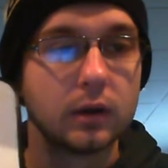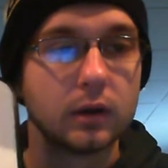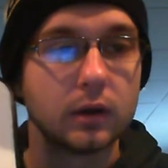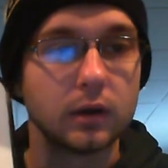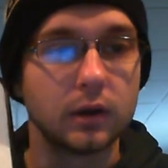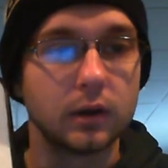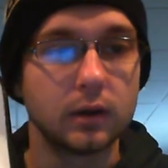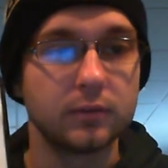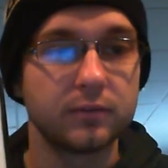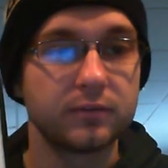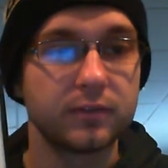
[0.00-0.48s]

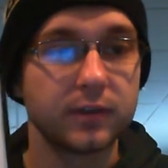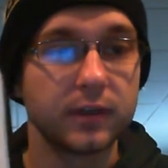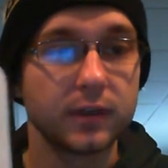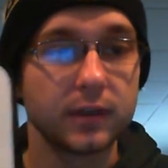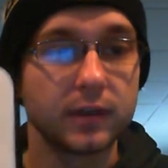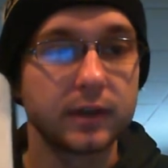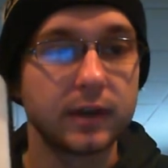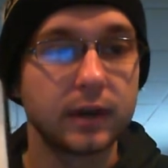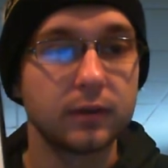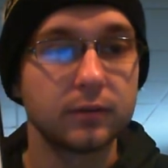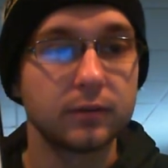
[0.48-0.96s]
Um,
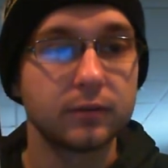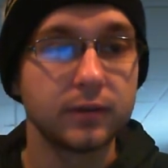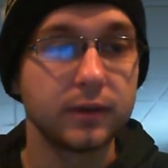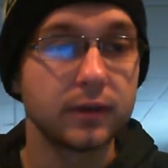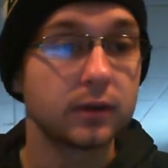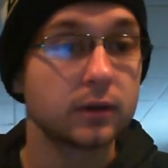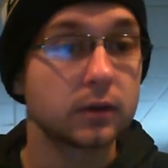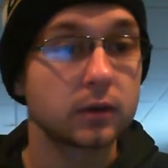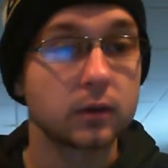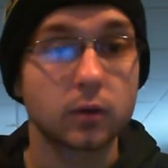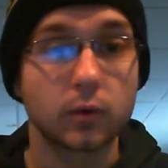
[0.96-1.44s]

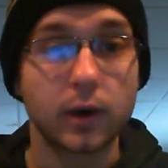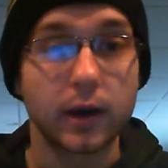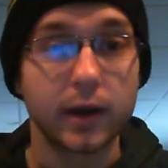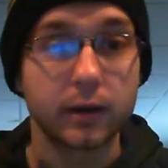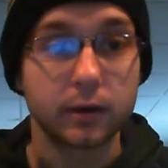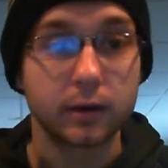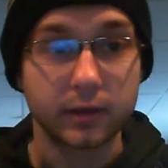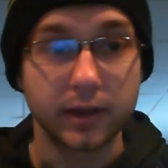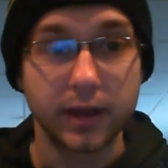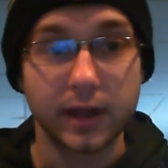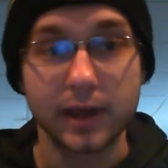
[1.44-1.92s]
Philadelphia
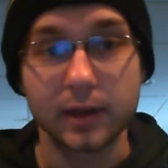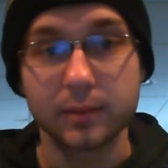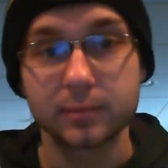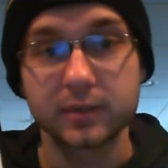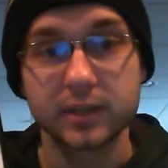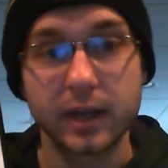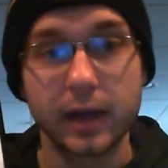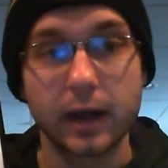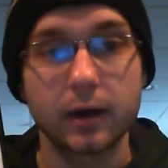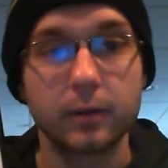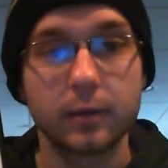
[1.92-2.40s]
acquired Cam
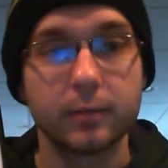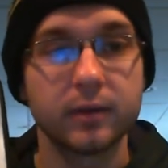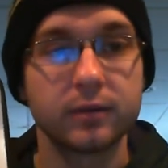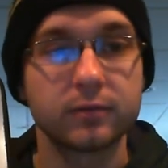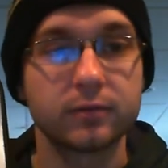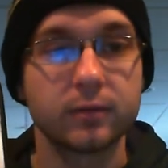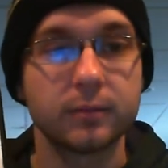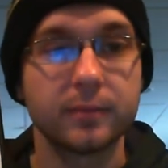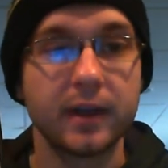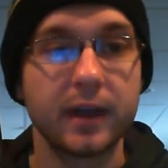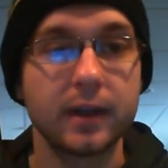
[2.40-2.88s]
Talbot
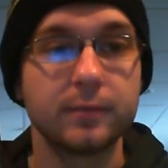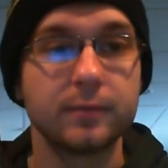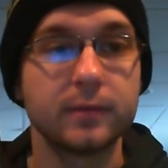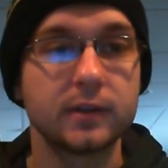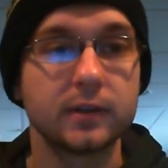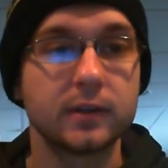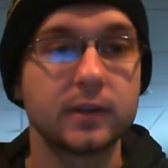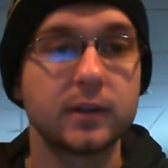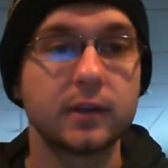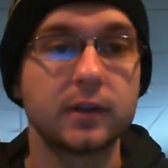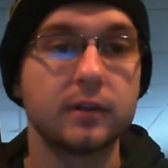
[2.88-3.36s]
from
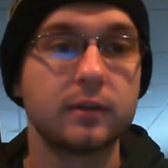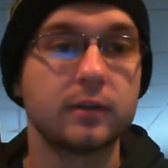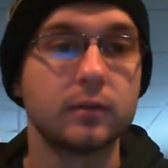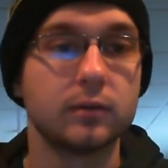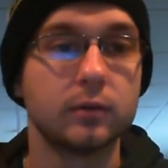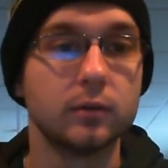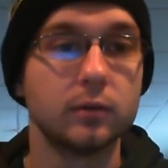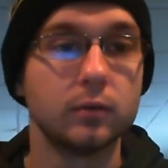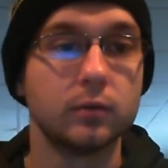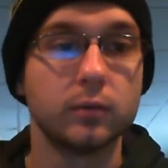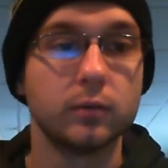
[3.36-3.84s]
Edmonton,
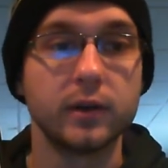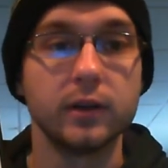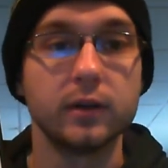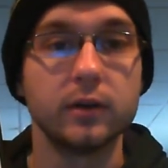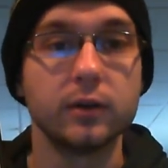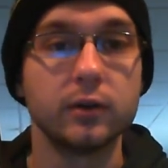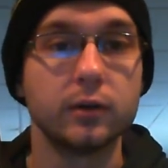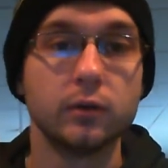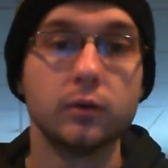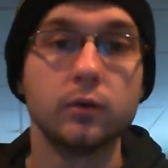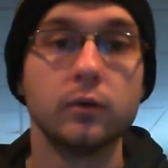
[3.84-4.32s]
who we
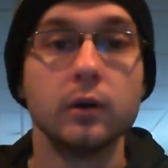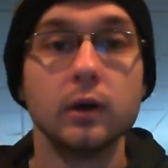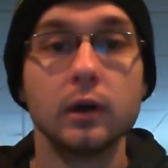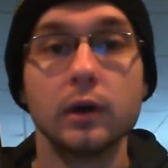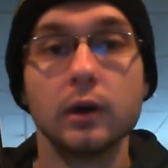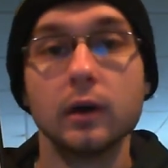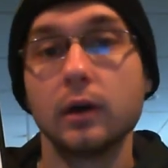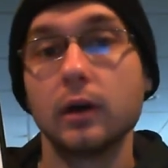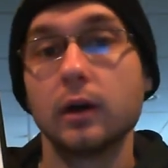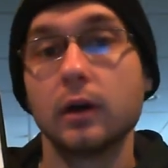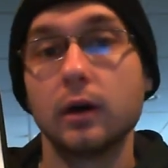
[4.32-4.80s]
knew
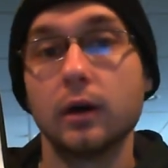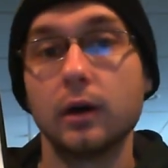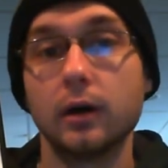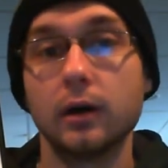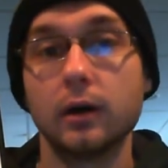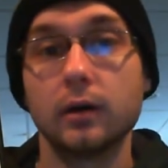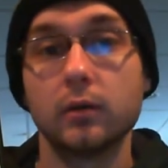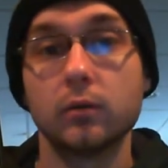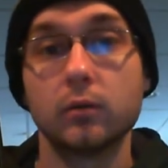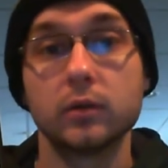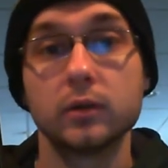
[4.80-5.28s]

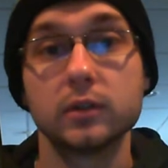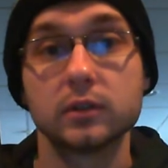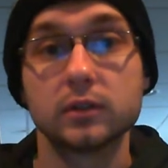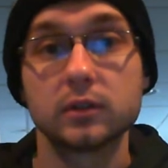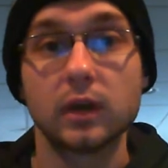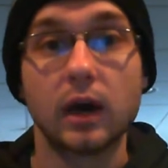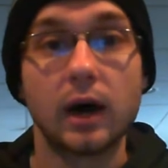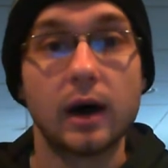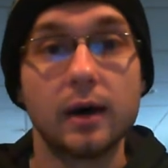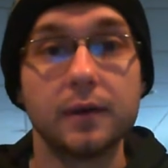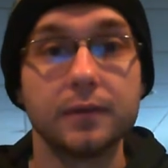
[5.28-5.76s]
uh,
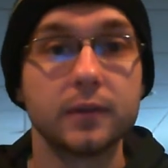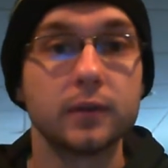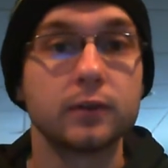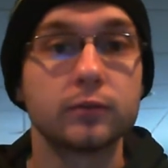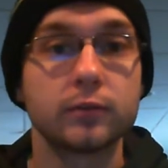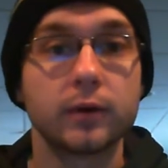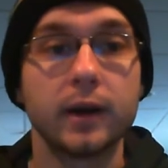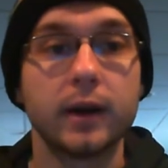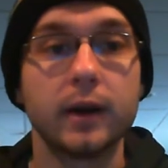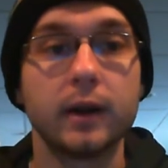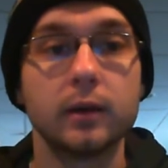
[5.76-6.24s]
was on the
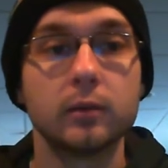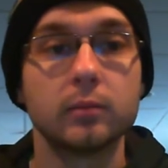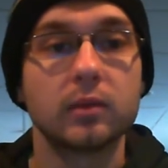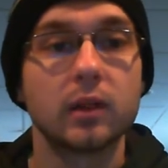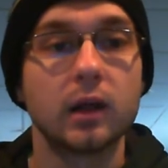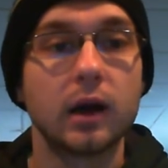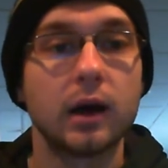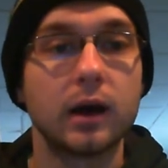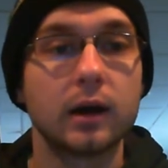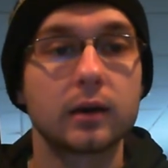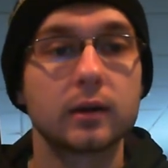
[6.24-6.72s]
trading
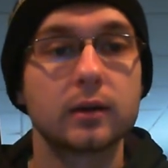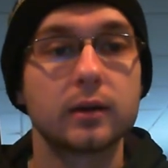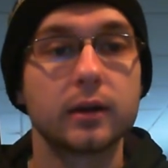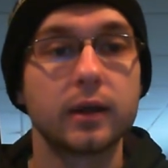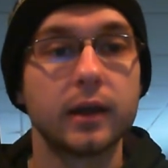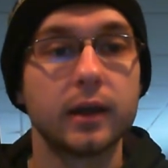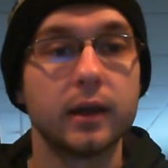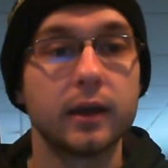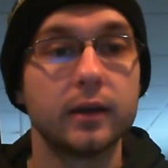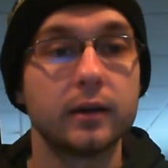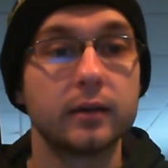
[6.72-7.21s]
block,
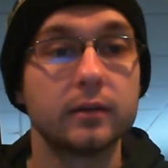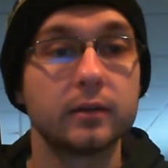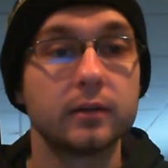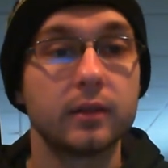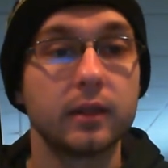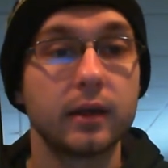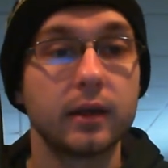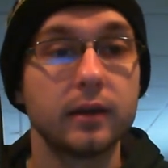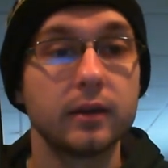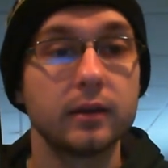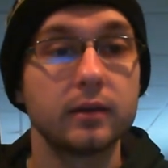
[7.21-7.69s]
and
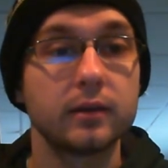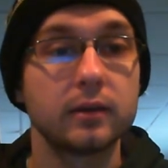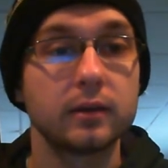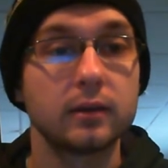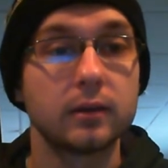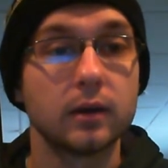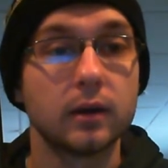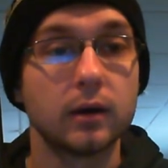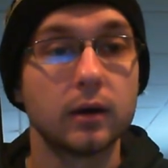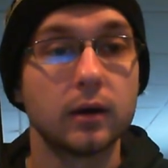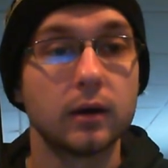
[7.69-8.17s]
they
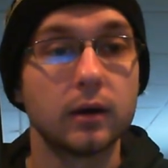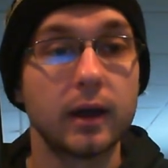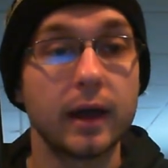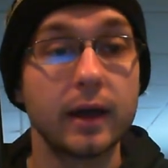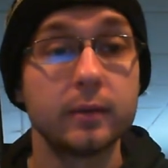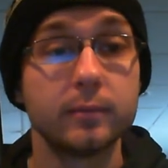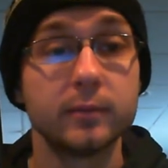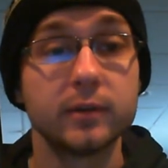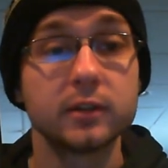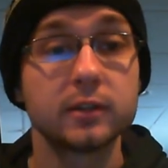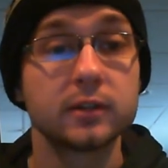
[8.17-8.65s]
uh,
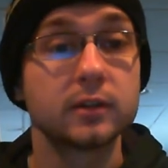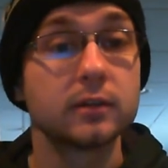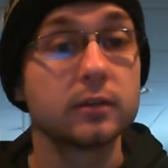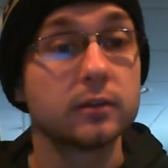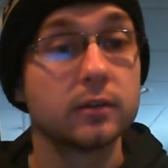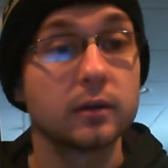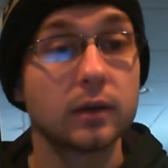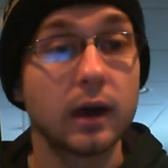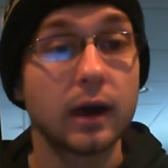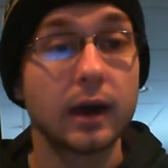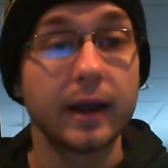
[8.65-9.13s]
Edmonton
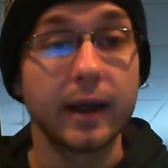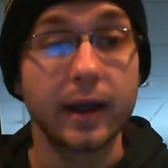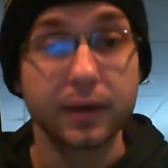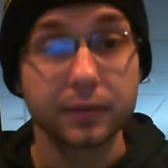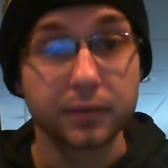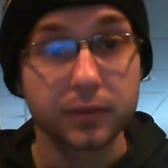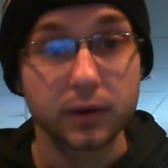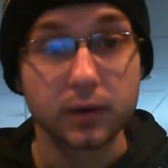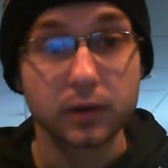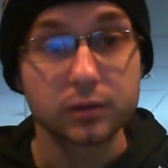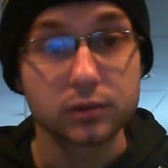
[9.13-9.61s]
got
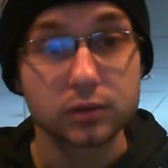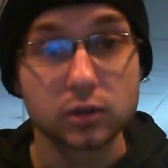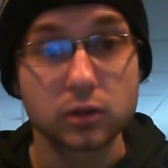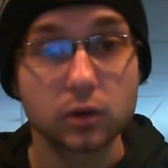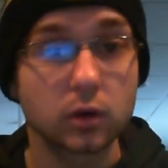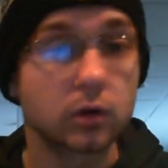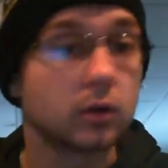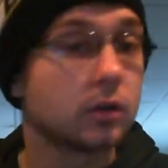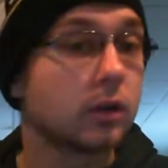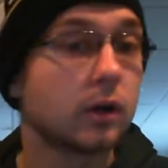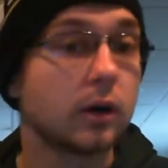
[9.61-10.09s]
Anthony
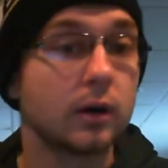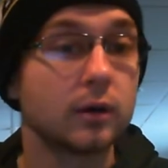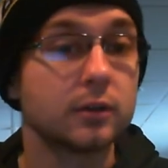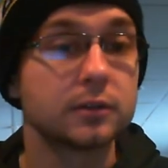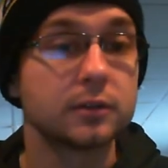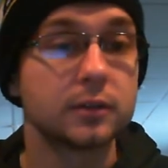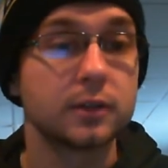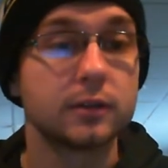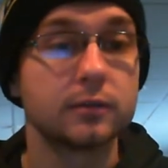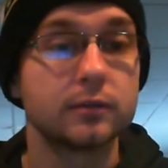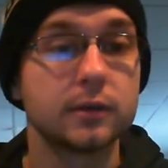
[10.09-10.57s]

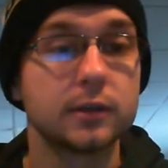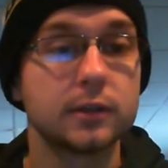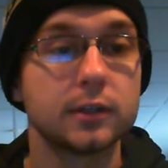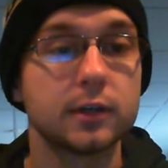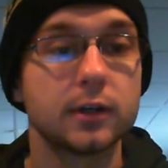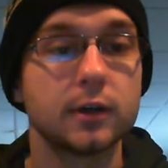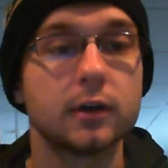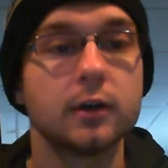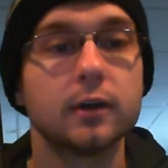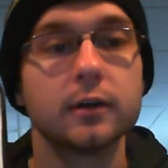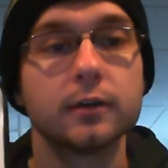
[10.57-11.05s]
Stolarz in
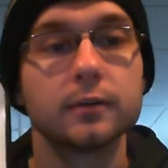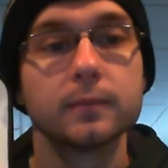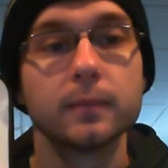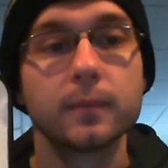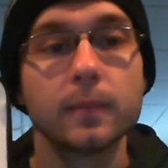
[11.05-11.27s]
return.